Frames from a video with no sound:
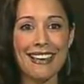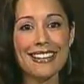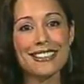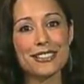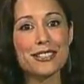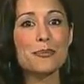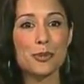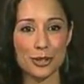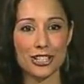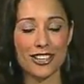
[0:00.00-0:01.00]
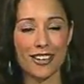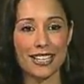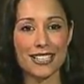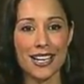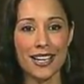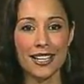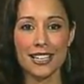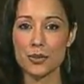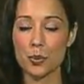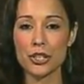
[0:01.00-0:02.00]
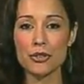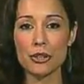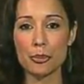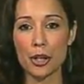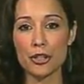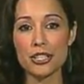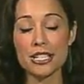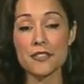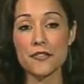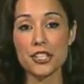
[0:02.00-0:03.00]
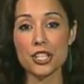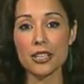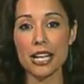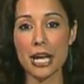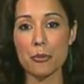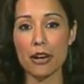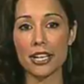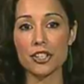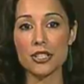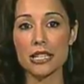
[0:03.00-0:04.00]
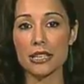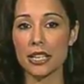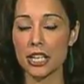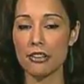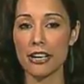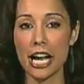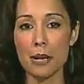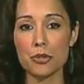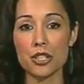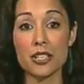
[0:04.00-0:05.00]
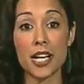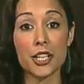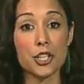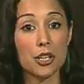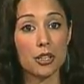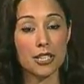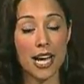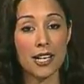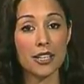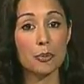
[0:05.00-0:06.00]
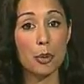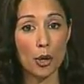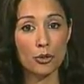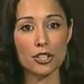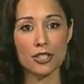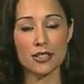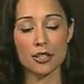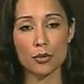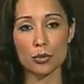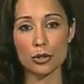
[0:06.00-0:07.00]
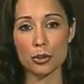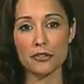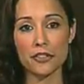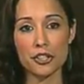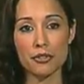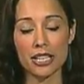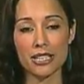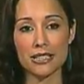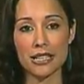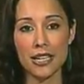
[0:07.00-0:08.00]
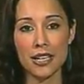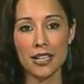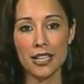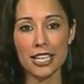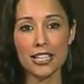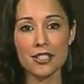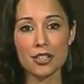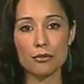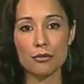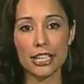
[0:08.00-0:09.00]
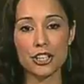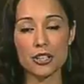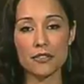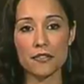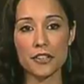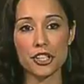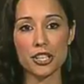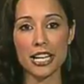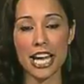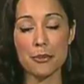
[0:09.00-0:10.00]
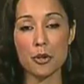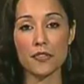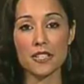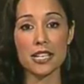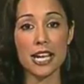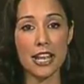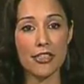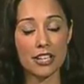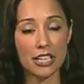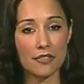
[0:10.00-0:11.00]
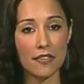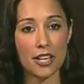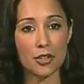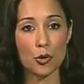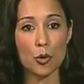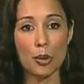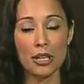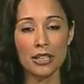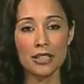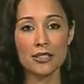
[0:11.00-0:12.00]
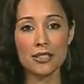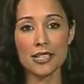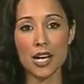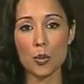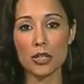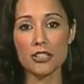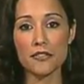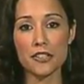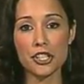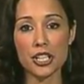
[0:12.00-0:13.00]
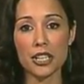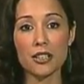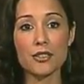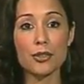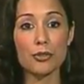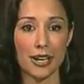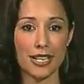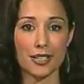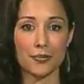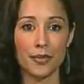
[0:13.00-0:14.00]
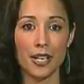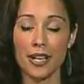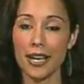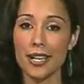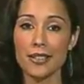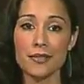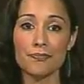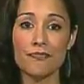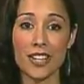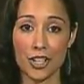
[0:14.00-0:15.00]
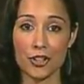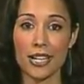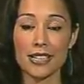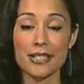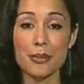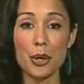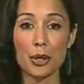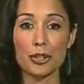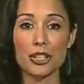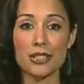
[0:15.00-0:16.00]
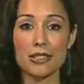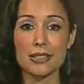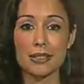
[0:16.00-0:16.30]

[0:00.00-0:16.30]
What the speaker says: And in sport tonight, as winter approaches, Fish and Game rangers are gearing up to target poachers in Rotorua fisheries. Eastern Region Fish and Game Officer Anthony Van Dorp says our winter fishing is great and that attracts the poachers.